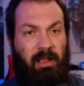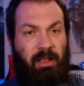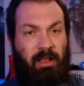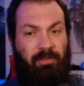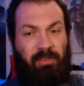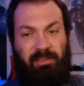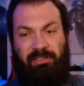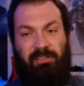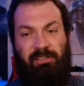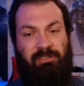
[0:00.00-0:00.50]

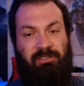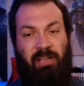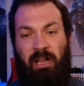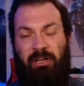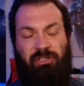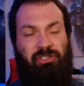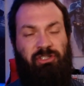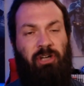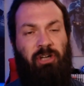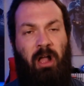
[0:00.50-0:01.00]
This is not a
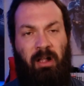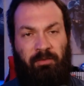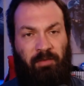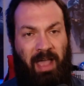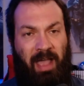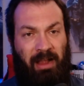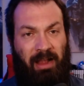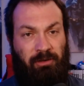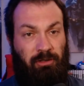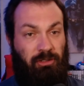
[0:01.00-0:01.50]
shock
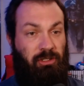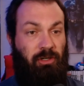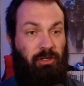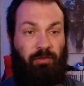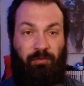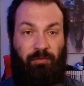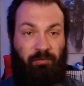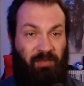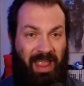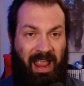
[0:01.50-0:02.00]
factor to
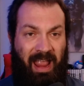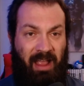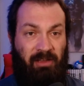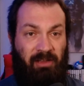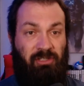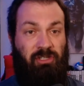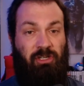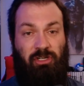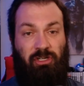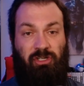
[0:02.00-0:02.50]

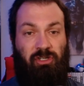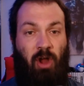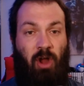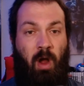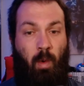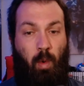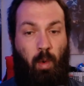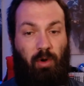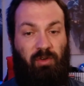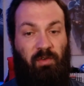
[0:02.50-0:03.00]
fans, to Star
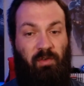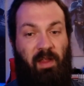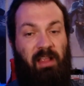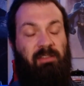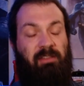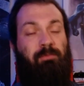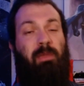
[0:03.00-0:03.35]
Wars fans.